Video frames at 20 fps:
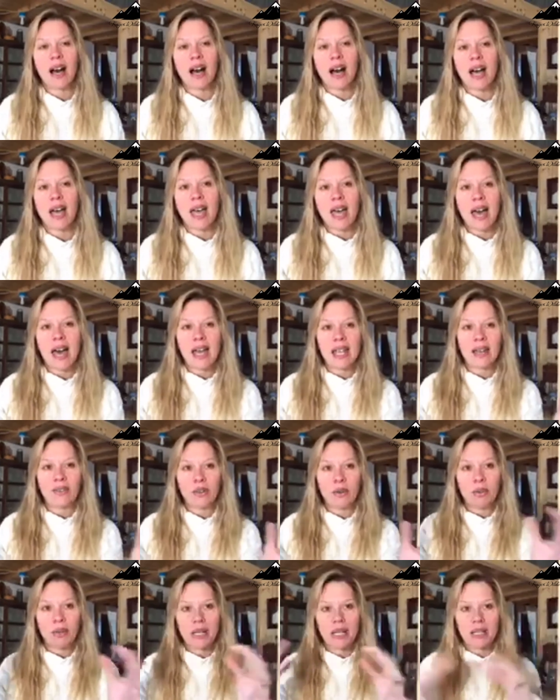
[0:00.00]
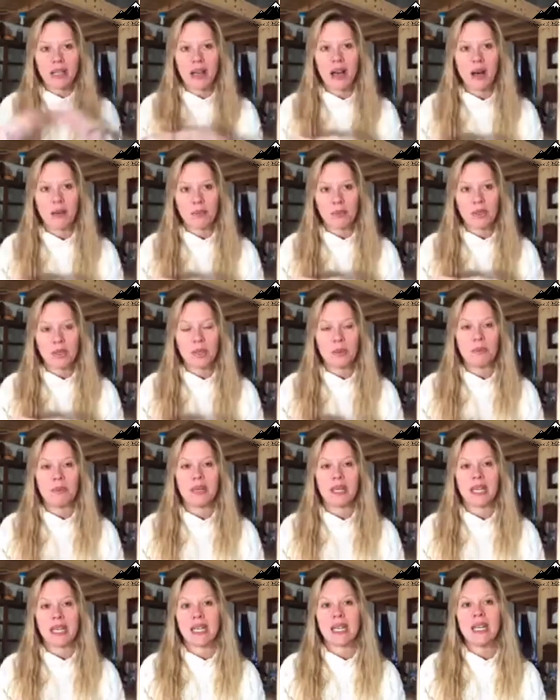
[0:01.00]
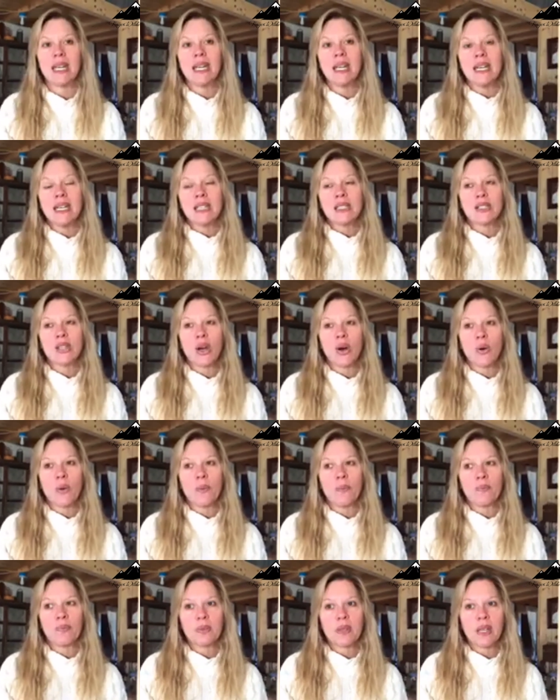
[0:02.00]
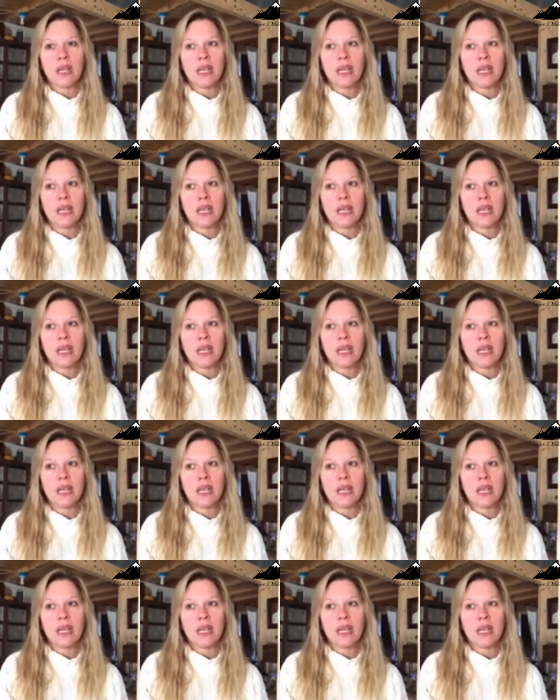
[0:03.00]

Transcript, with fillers: I had everybody come to me. So